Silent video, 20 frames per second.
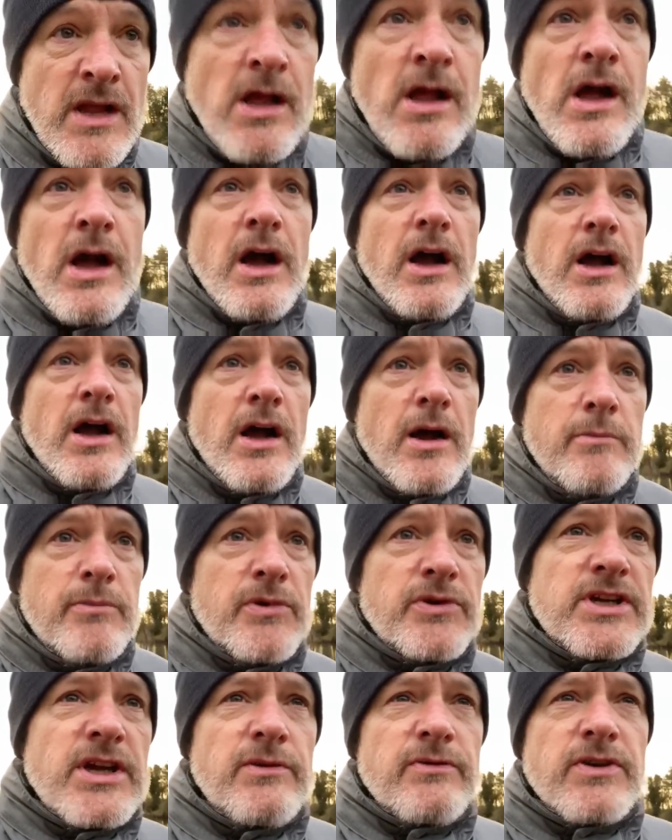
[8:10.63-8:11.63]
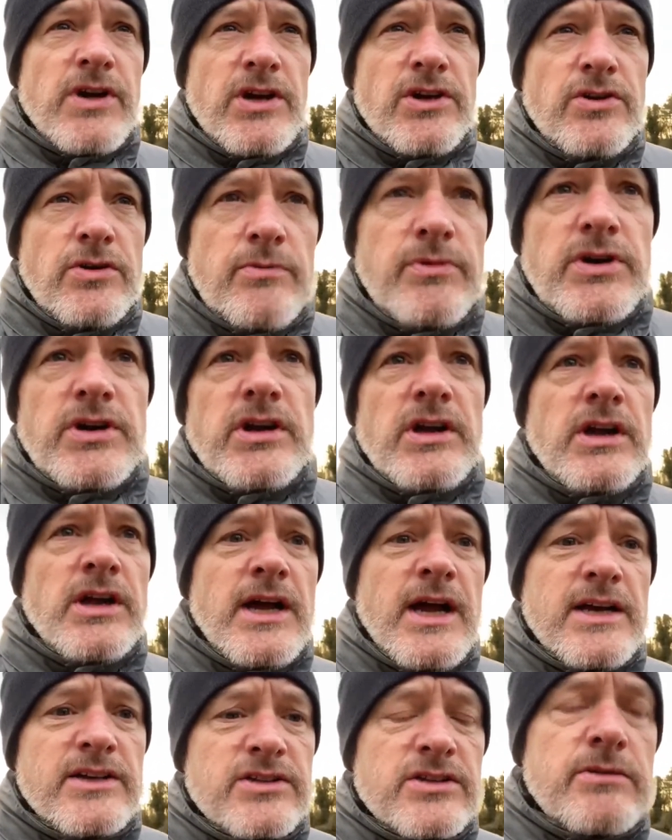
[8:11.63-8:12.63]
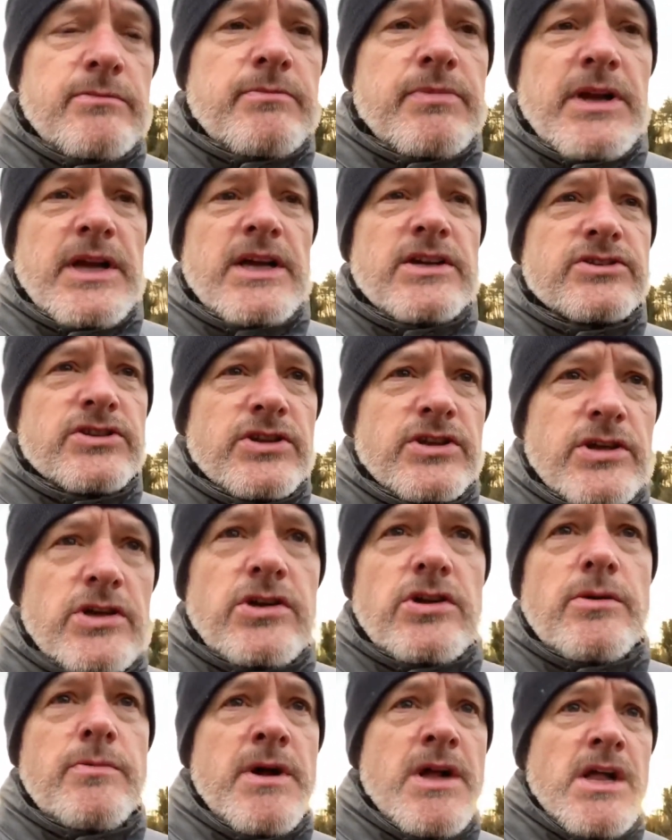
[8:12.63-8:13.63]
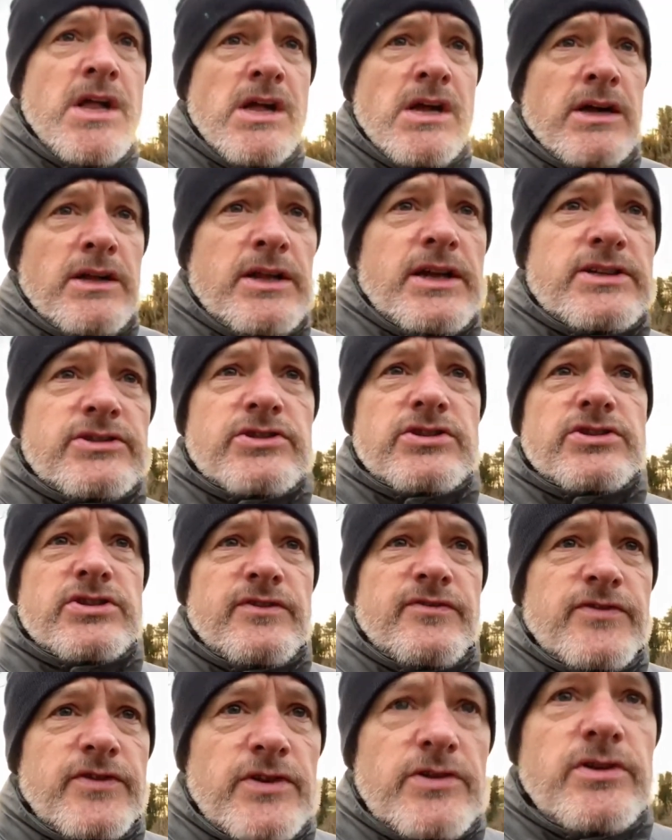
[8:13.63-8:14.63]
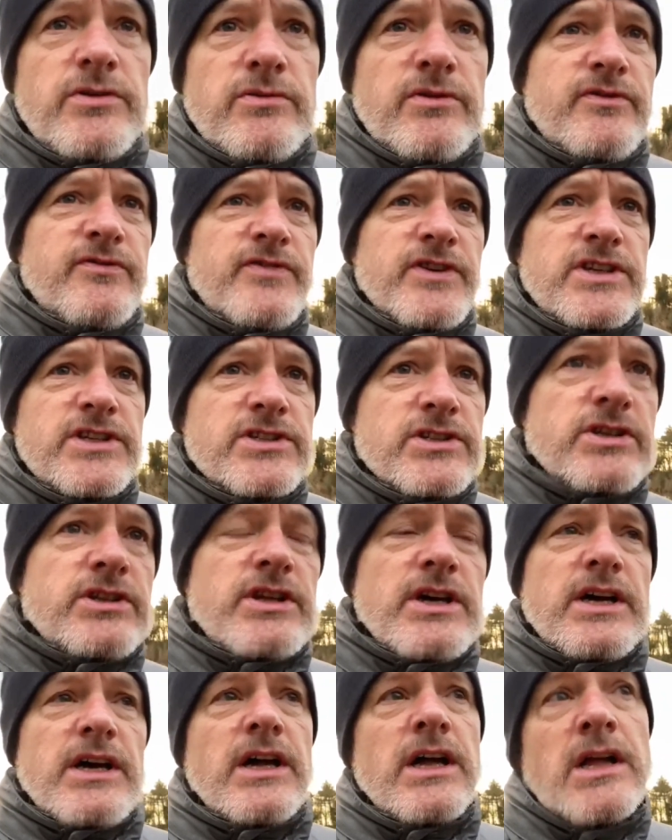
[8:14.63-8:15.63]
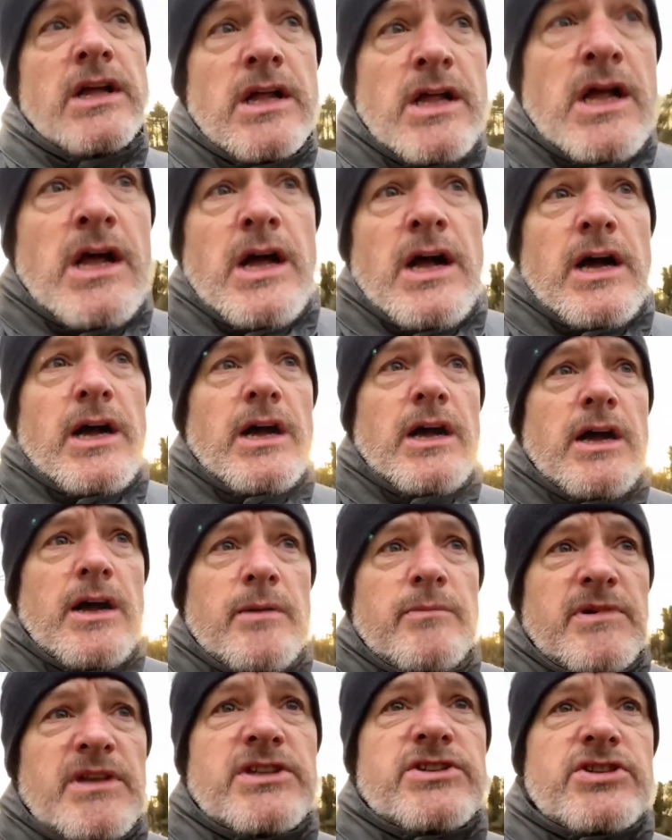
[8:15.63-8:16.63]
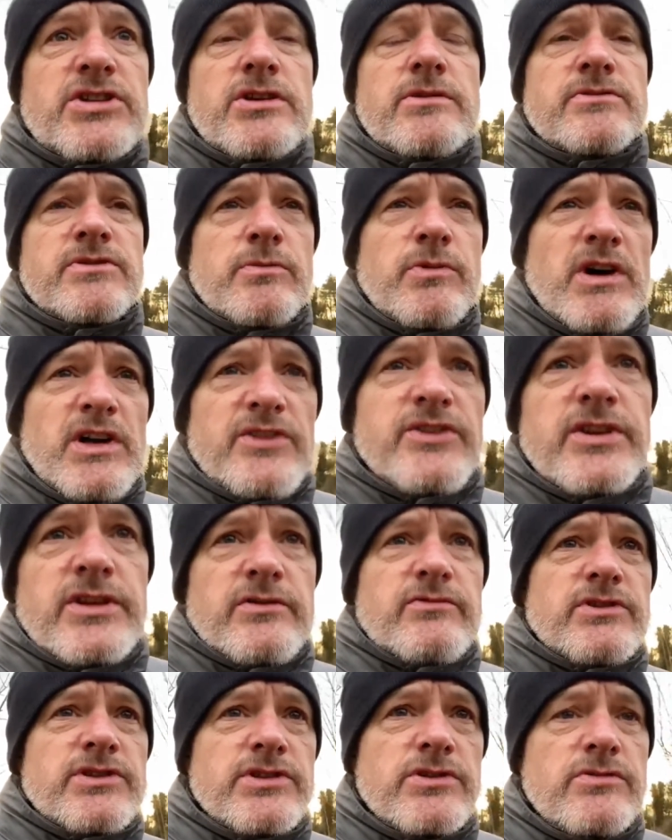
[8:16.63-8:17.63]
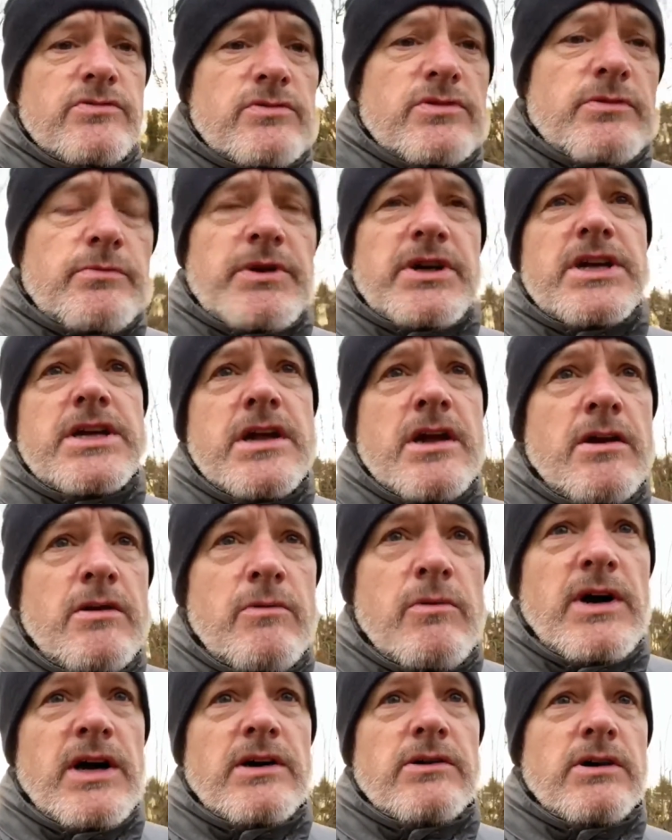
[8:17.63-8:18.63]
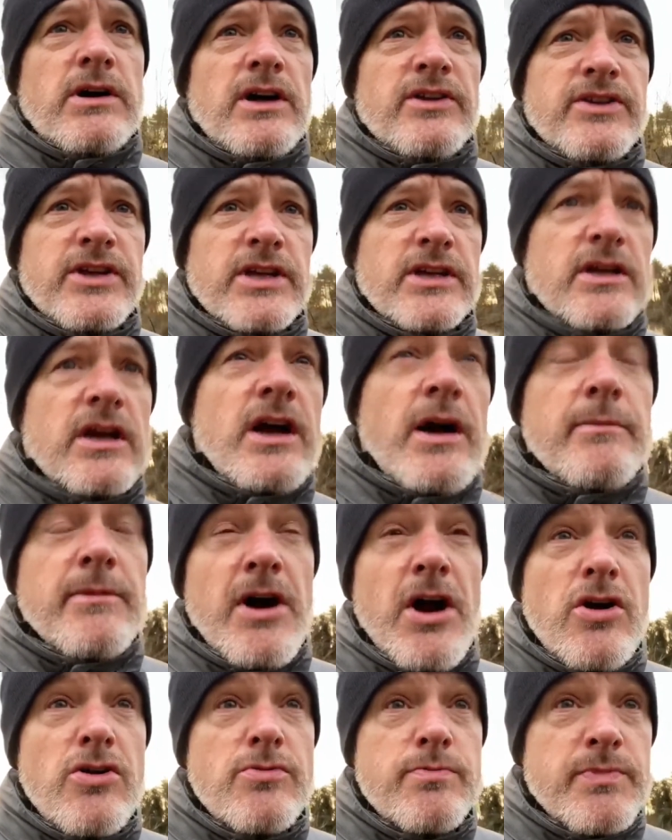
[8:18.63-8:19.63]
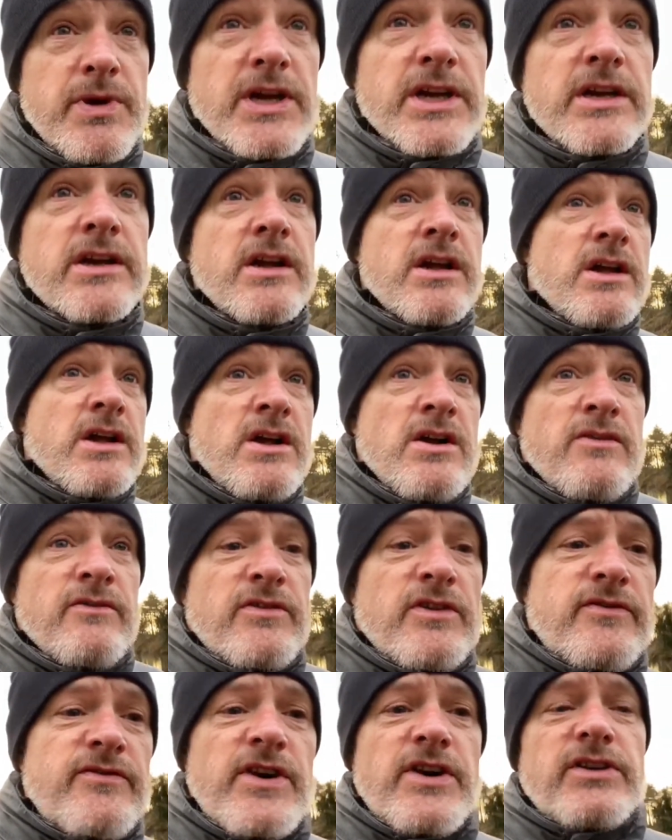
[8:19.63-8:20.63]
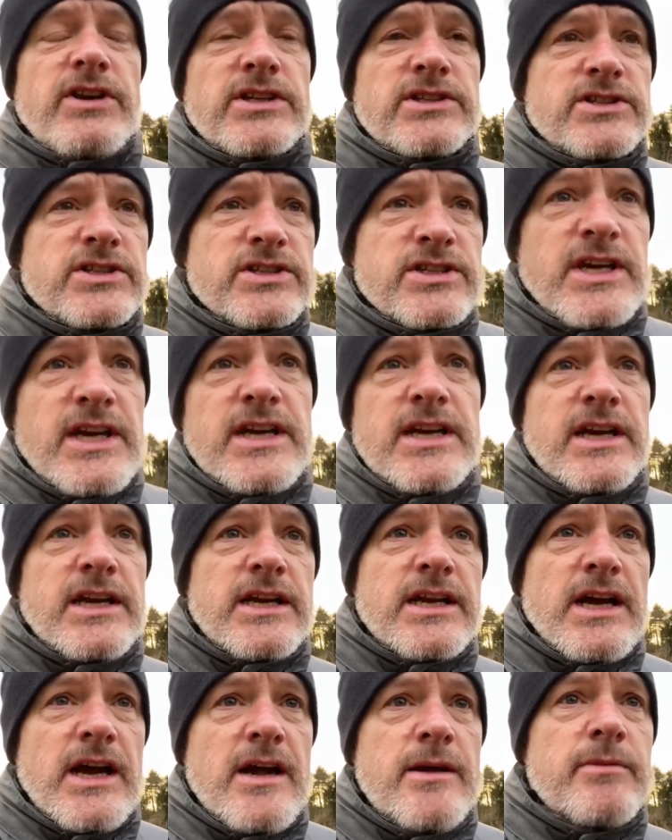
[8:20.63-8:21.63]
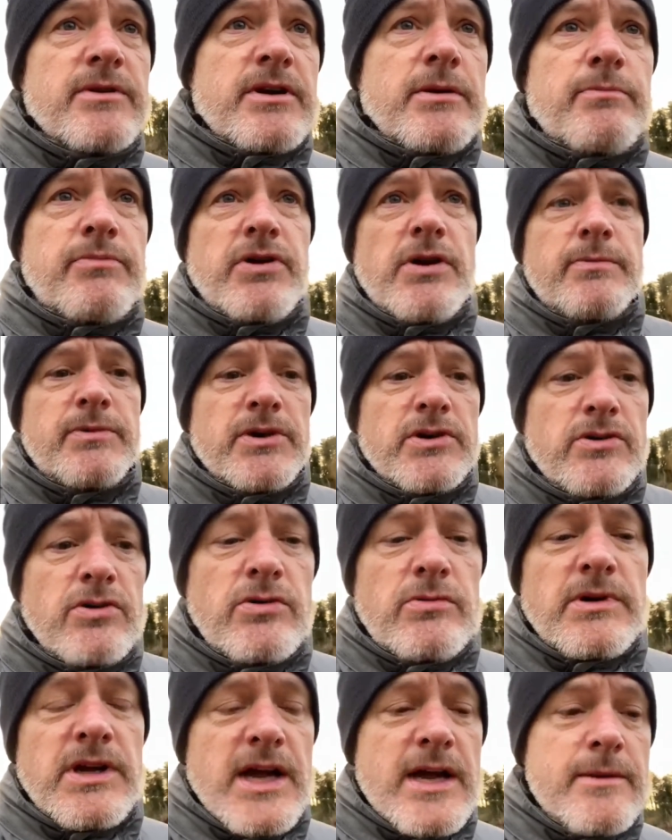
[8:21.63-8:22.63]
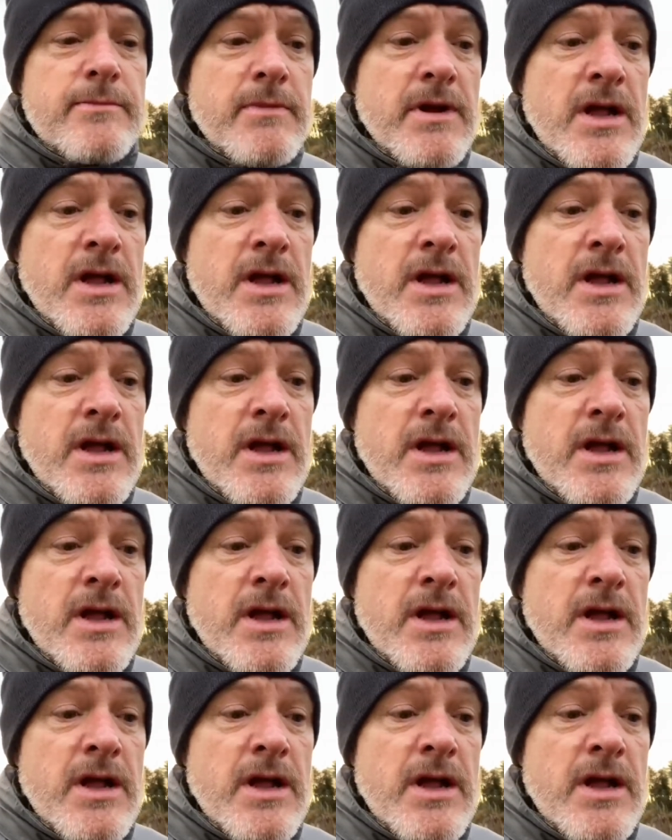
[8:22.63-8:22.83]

But yeah, we've got a number of excellent players at the club, and that's just a few that we've featured there. In terms of what I think the result will be, well, I'm hoping for a very entertaining game and a proper cup game.